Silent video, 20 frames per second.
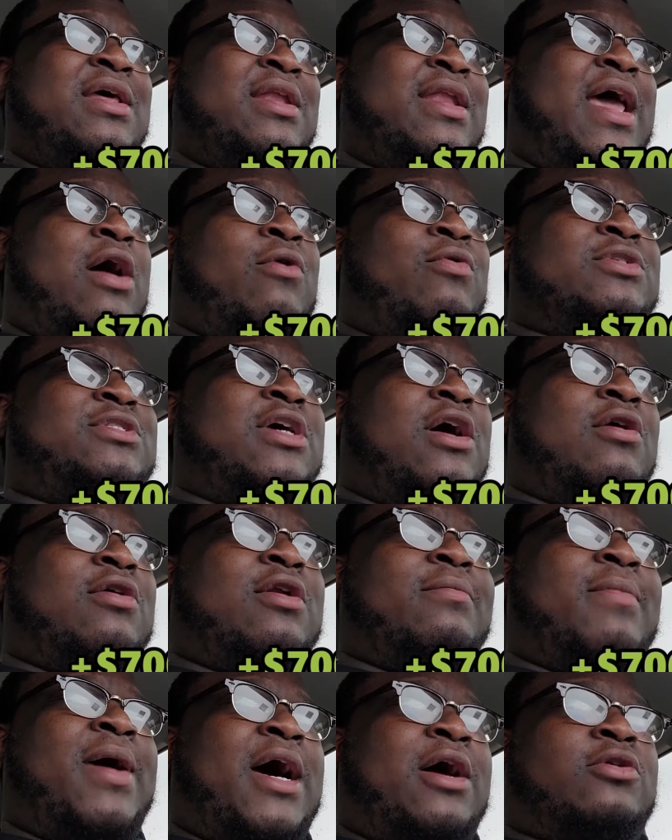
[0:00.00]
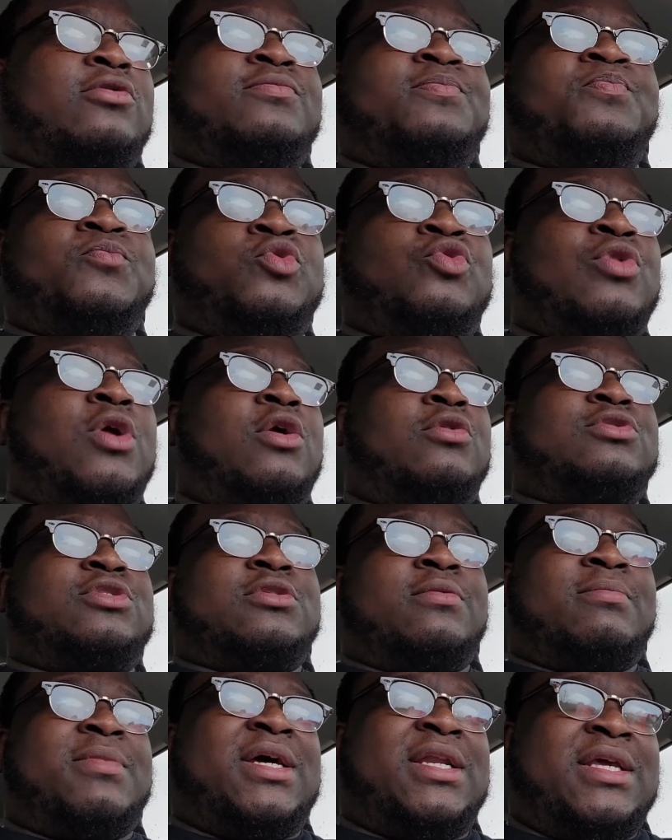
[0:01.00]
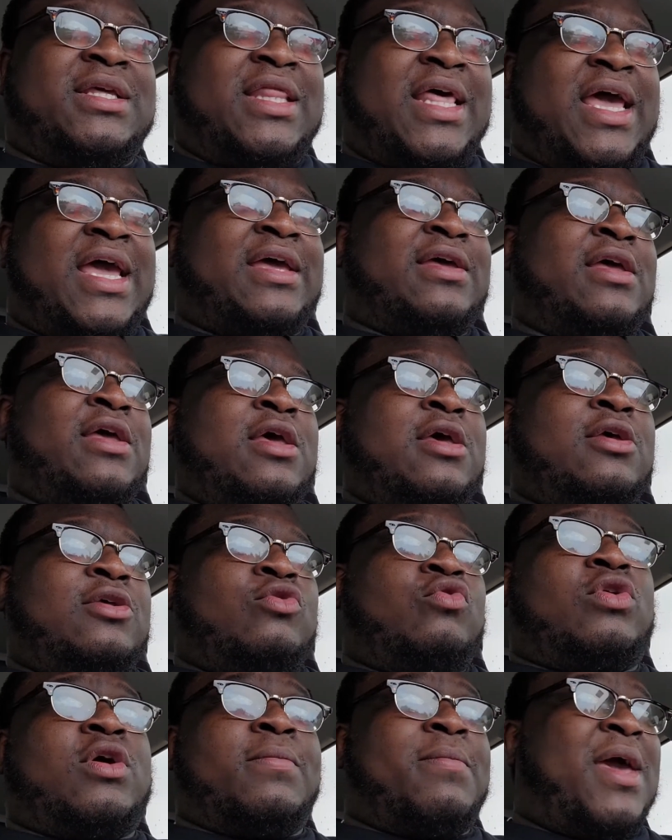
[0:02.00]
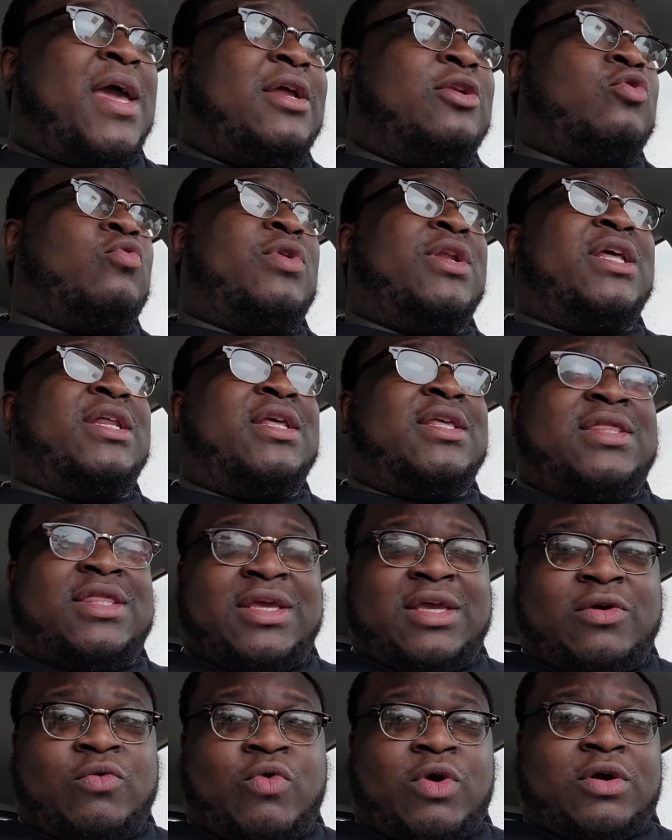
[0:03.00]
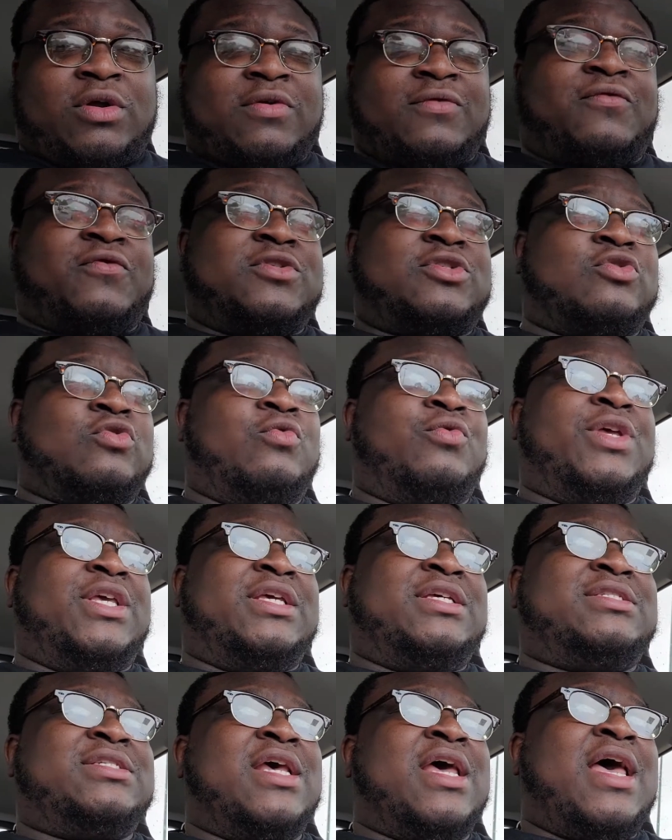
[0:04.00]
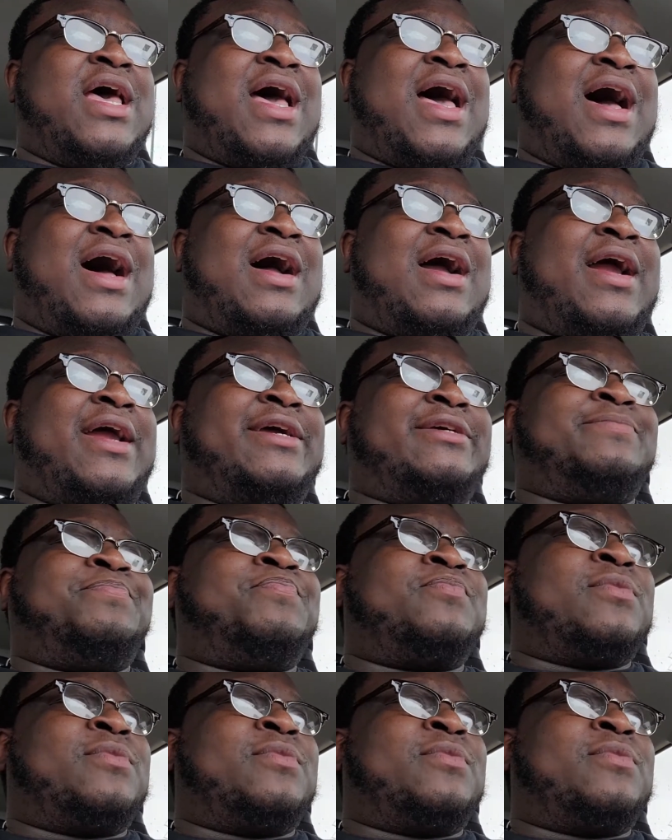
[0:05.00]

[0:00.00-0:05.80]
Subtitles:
Now we're talking about, you know, some money that you can make doing anything working for 2 weeks. All right.